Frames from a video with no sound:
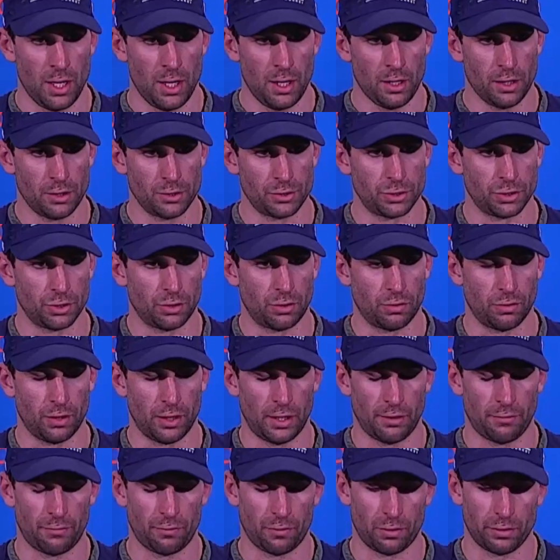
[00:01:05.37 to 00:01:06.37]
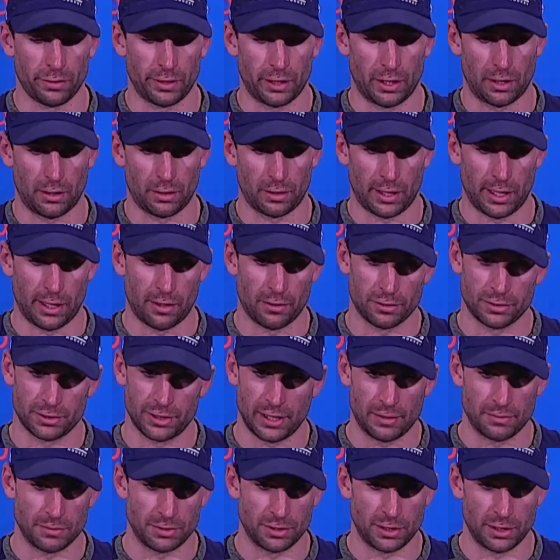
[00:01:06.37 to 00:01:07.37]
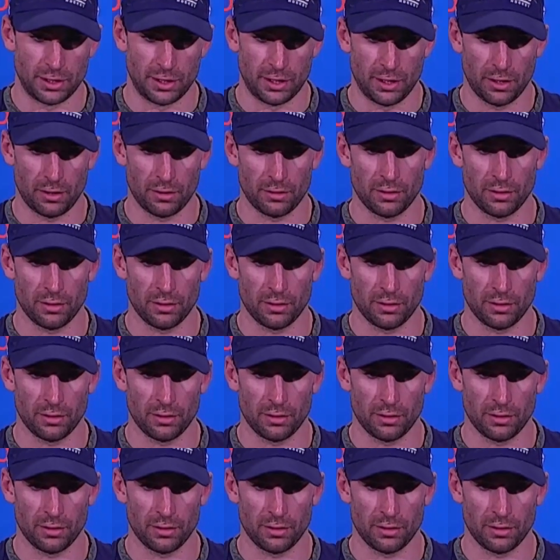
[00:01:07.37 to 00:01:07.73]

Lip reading: is shown throughout countless times of the year,